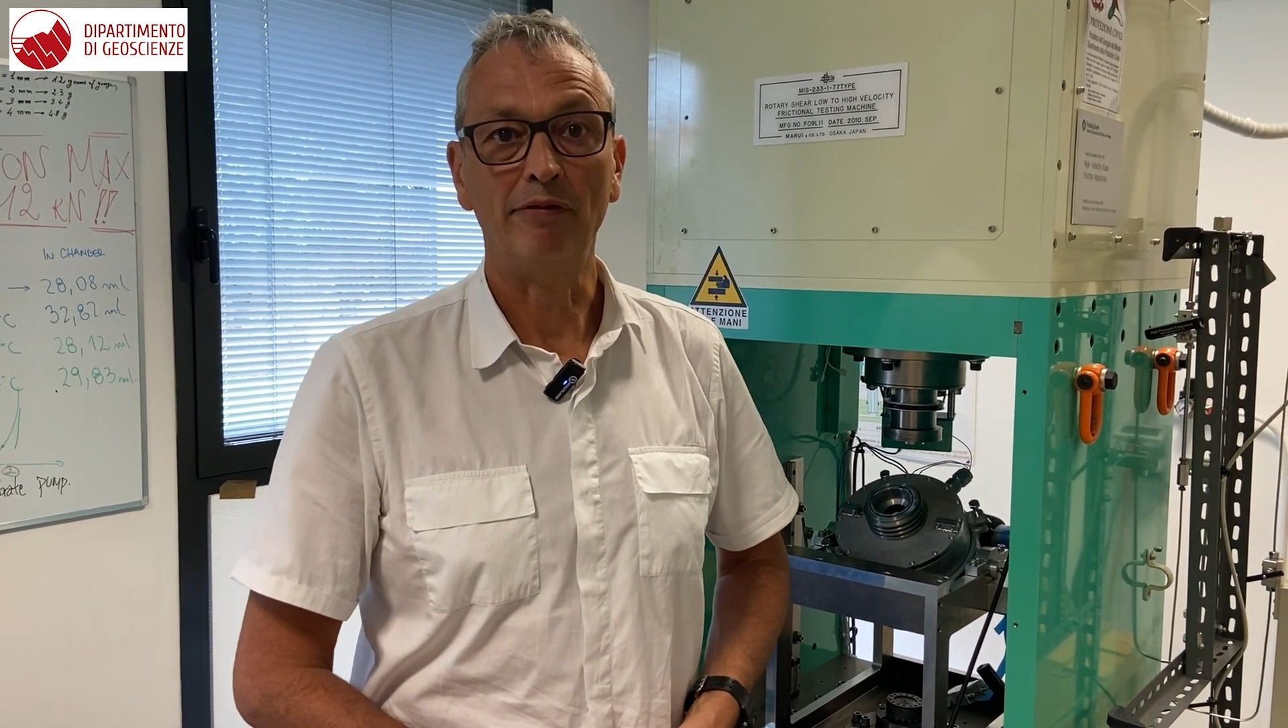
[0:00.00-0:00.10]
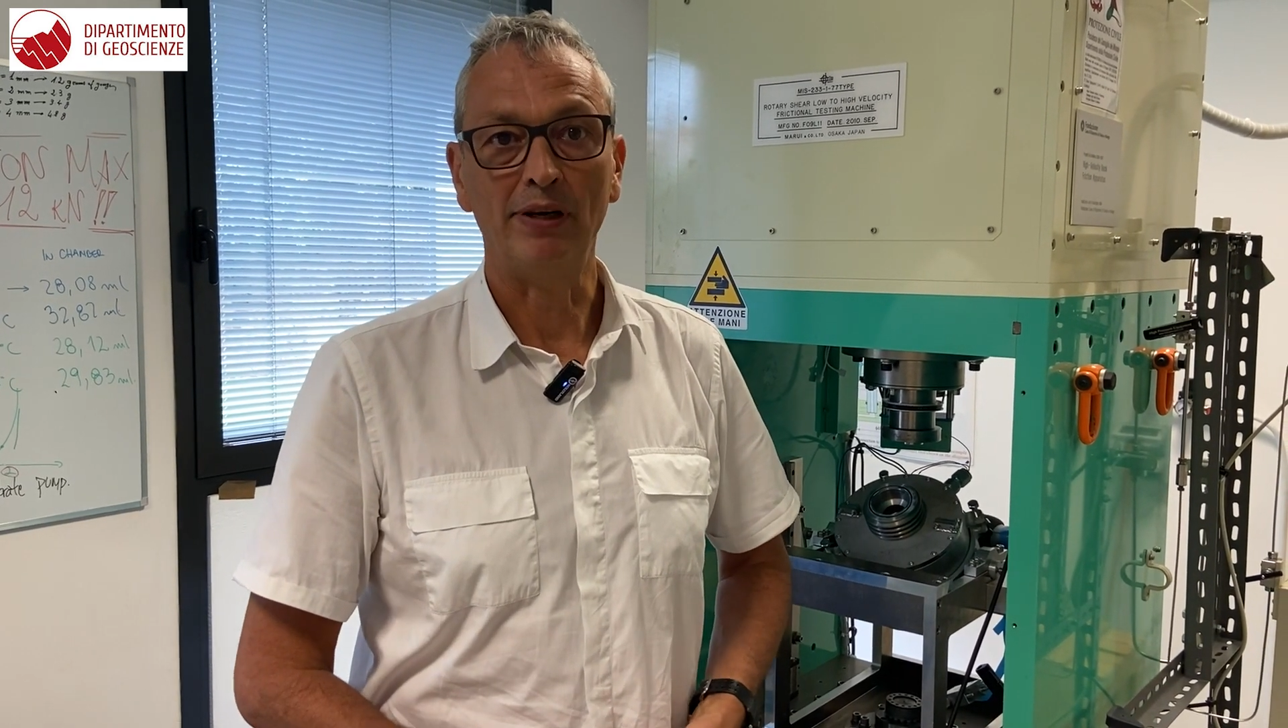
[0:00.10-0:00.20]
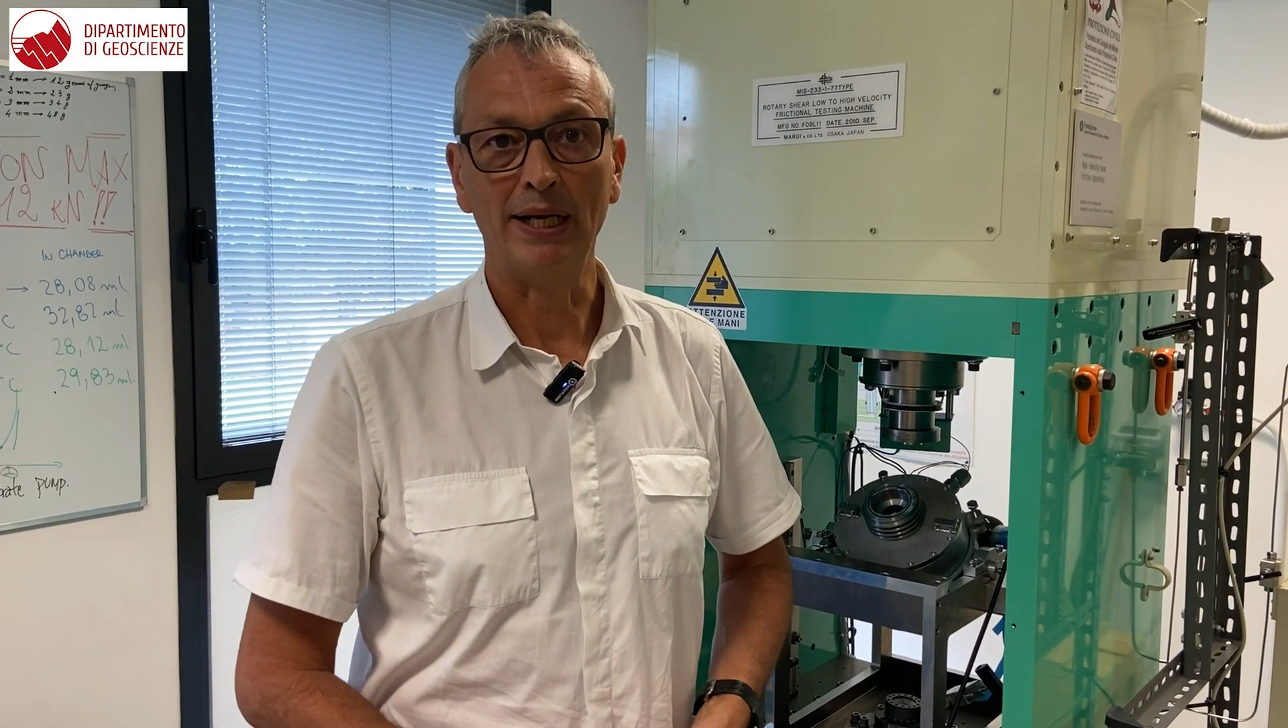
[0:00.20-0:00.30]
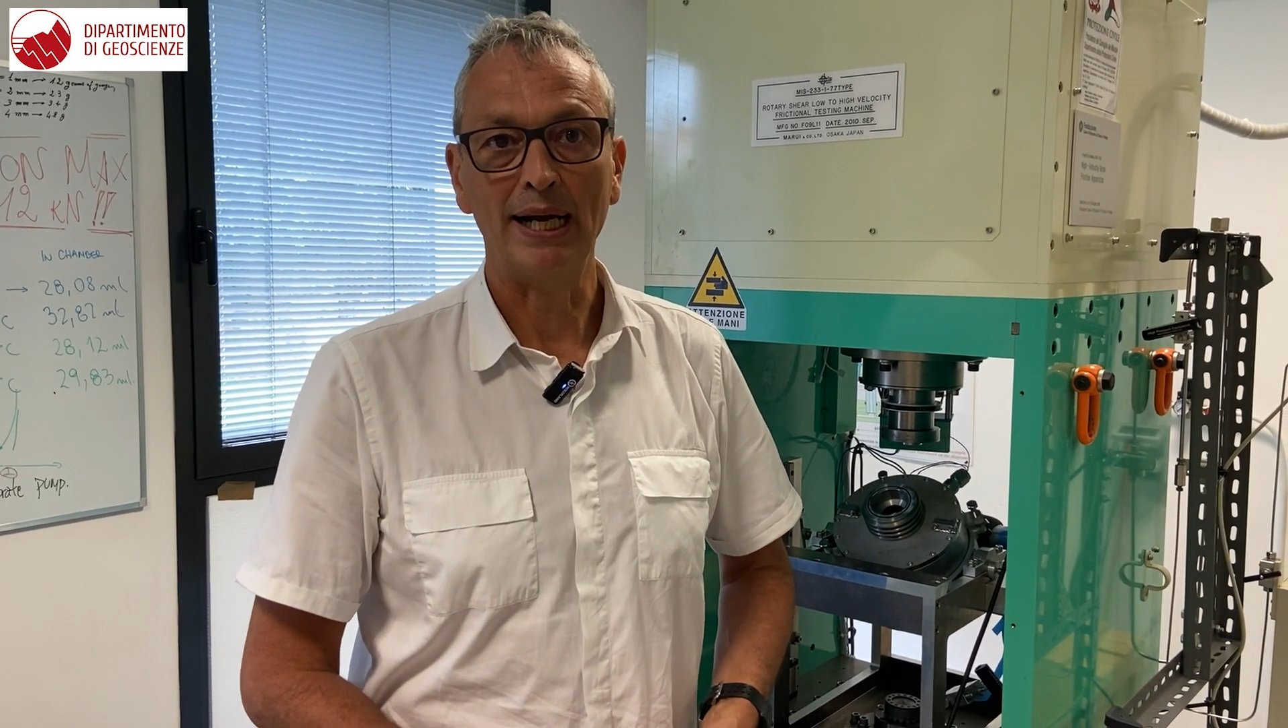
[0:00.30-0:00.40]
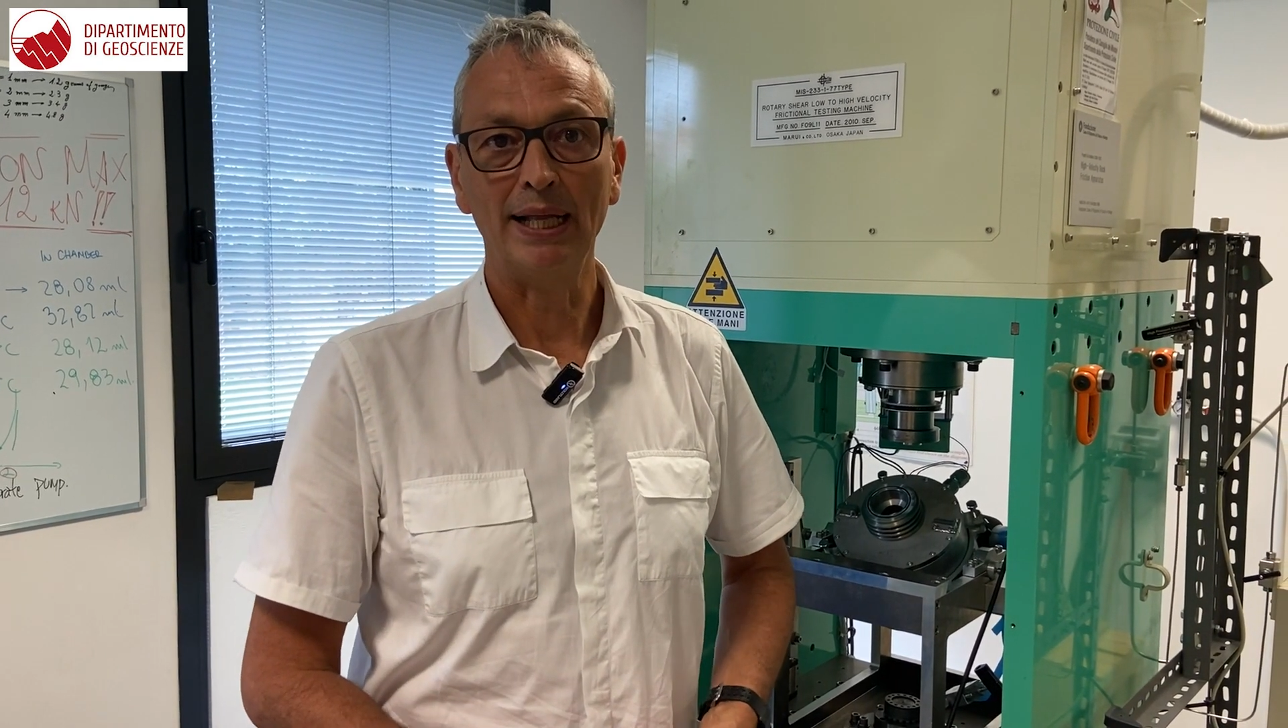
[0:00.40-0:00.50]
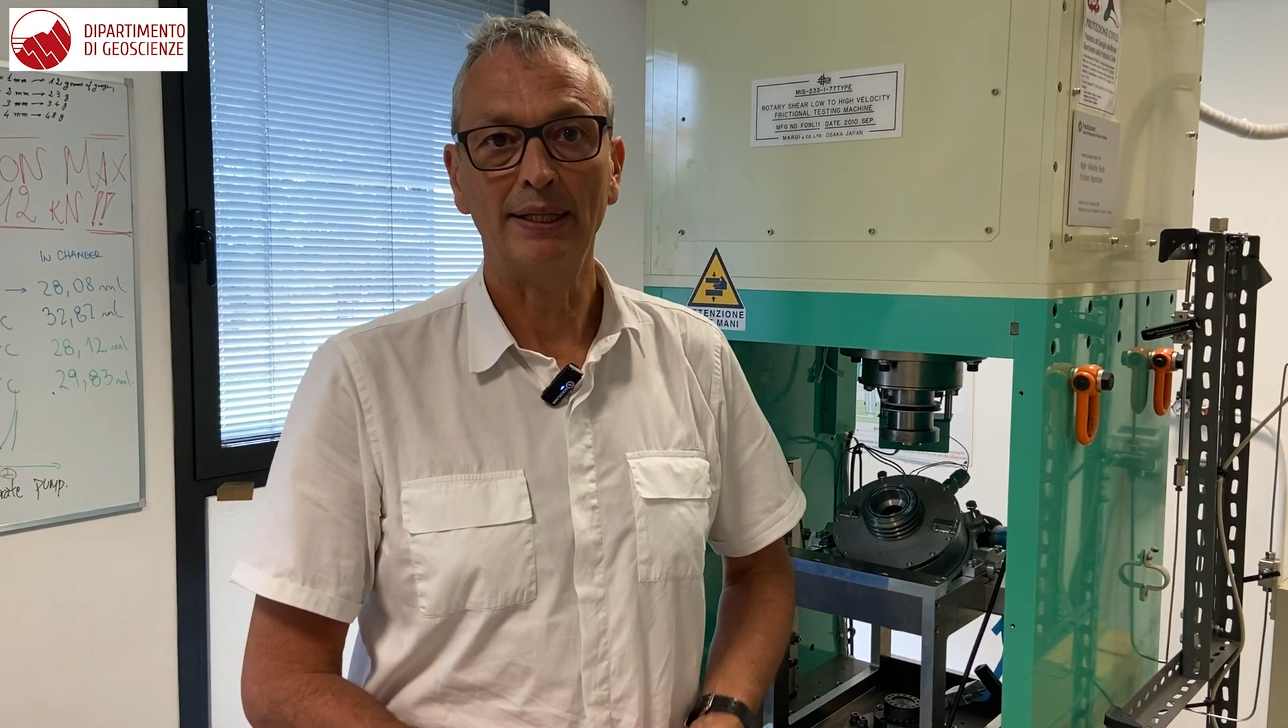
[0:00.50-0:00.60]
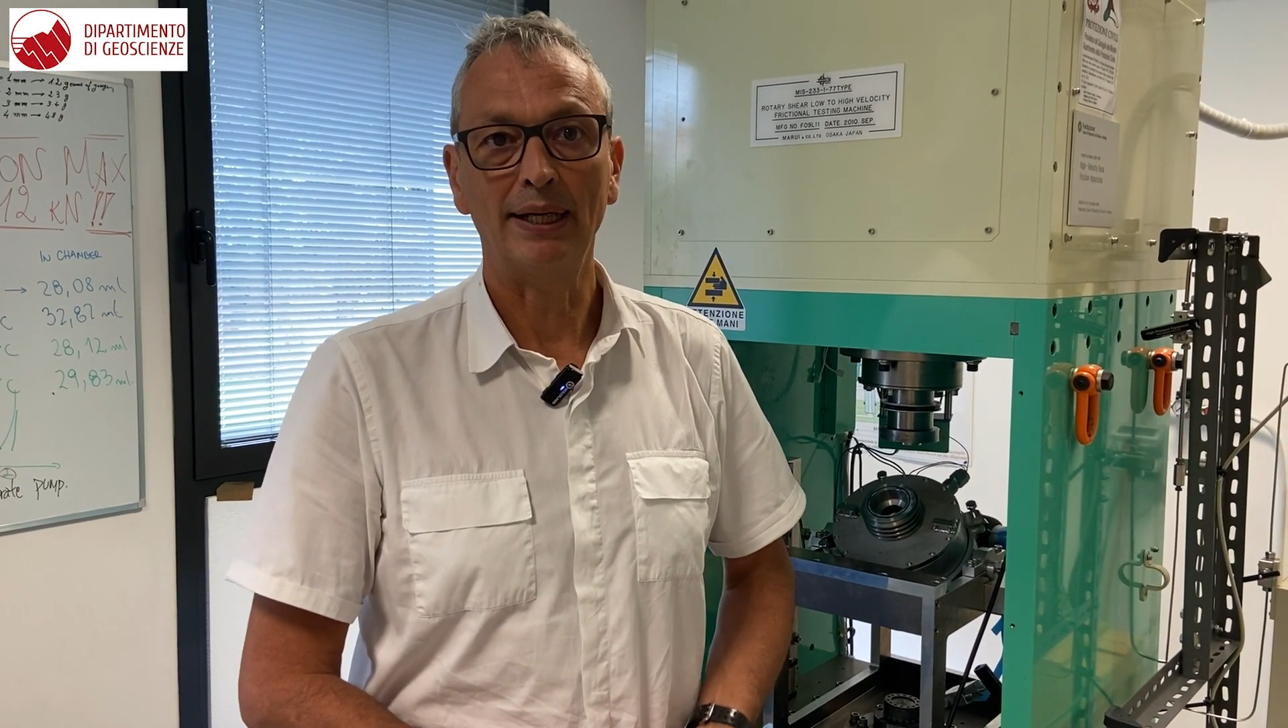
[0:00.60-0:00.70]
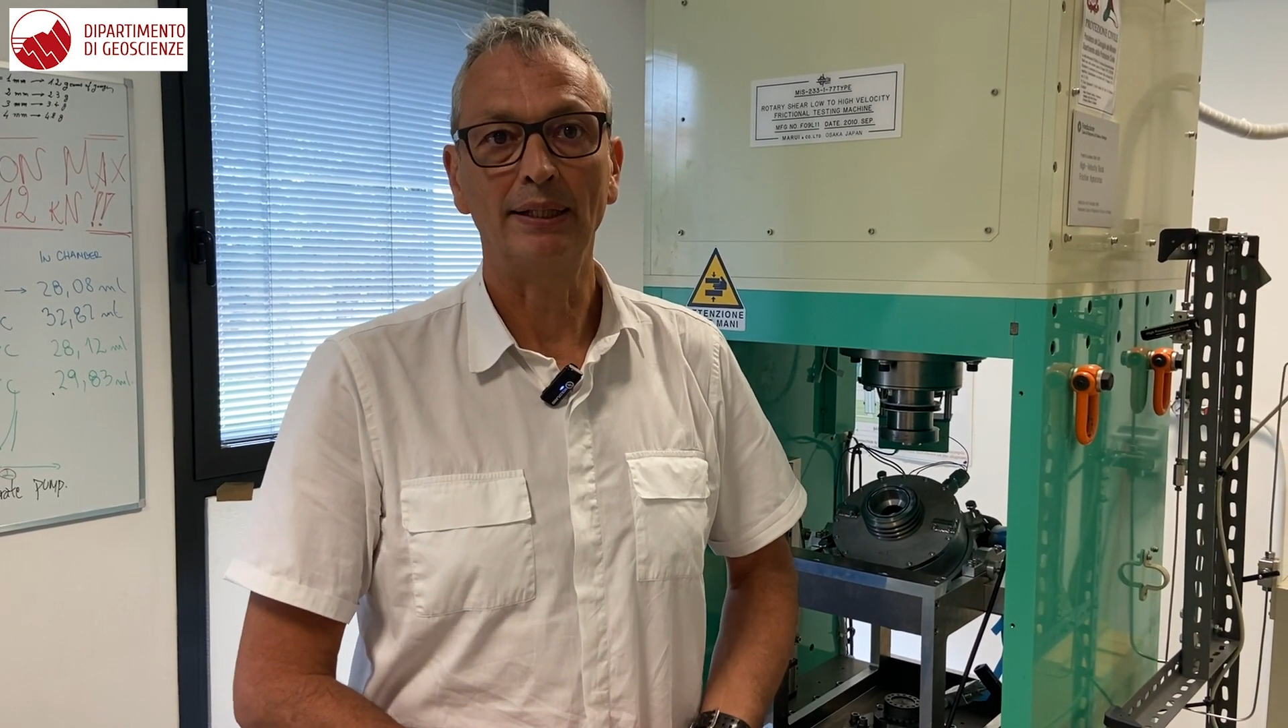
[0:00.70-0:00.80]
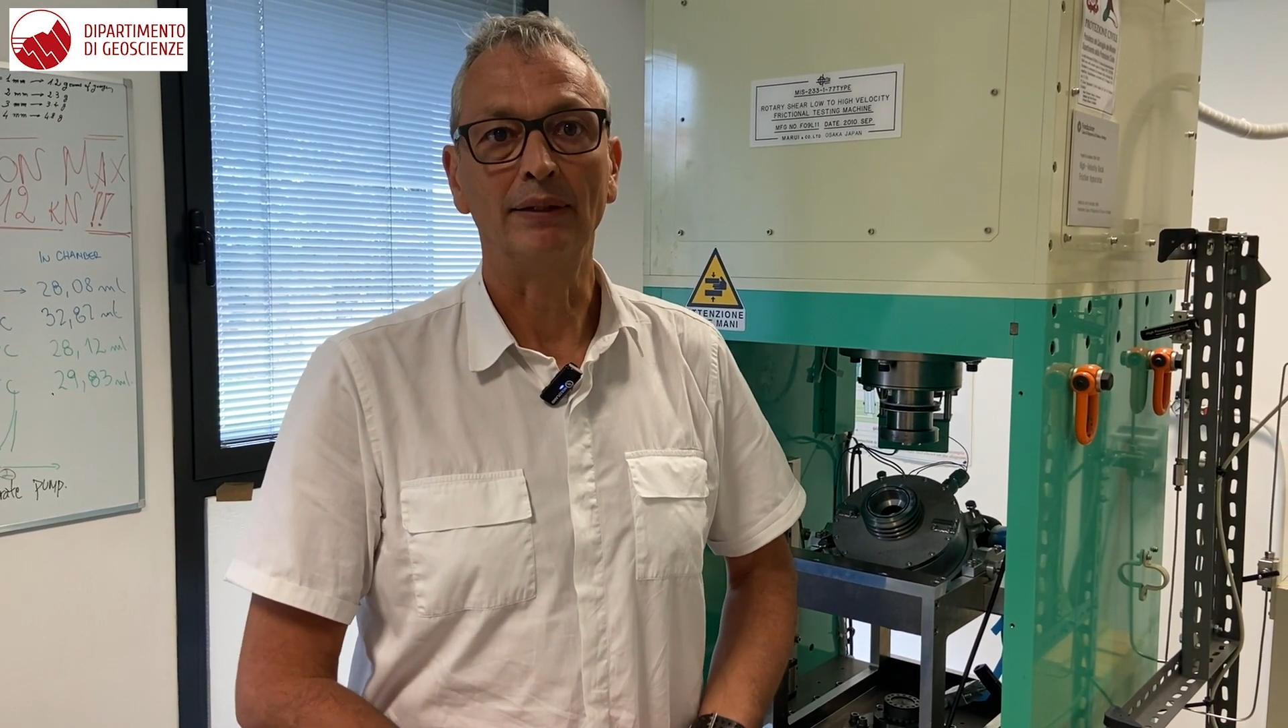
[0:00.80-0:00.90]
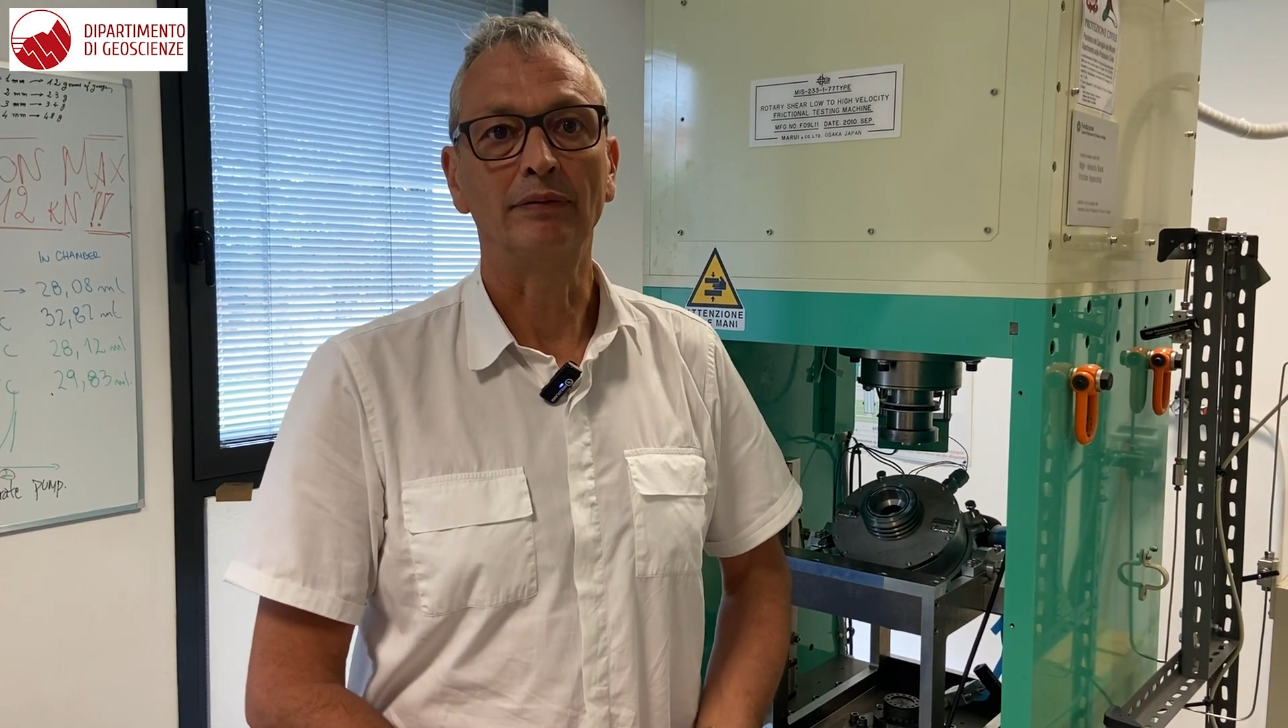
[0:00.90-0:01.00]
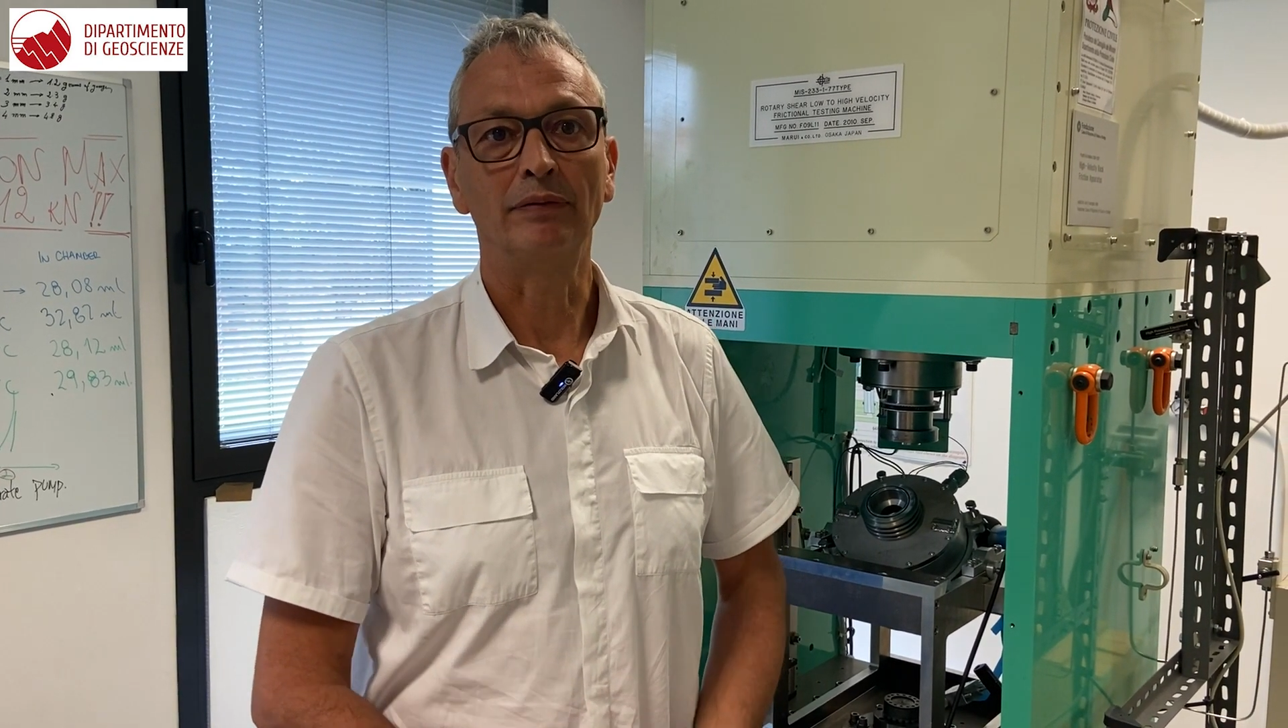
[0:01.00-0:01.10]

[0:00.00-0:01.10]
300,